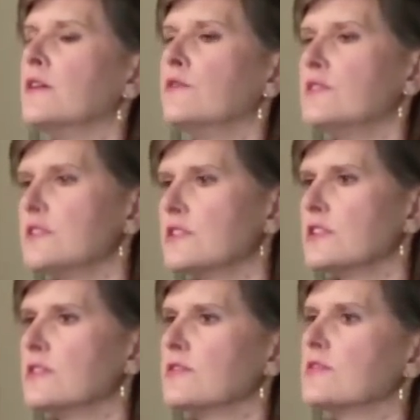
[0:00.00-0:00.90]

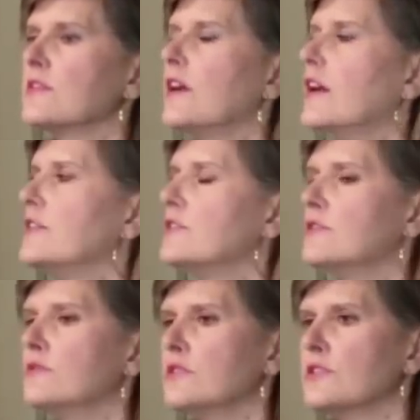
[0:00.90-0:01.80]
physicians,
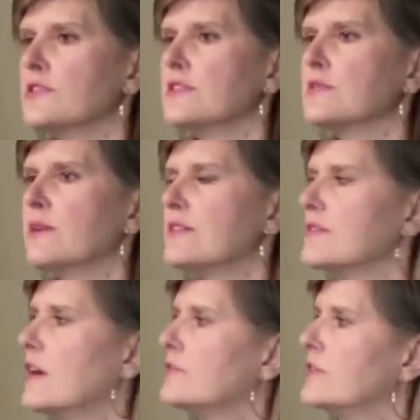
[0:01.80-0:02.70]
2 nurses,
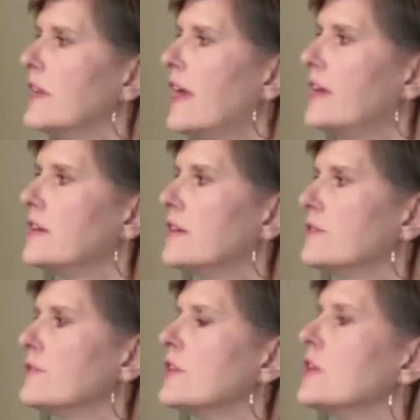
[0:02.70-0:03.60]
myself, and the head
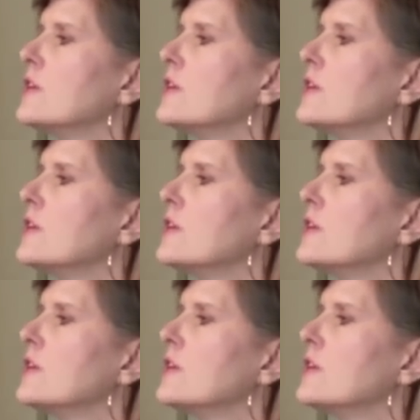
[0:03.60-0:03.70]
of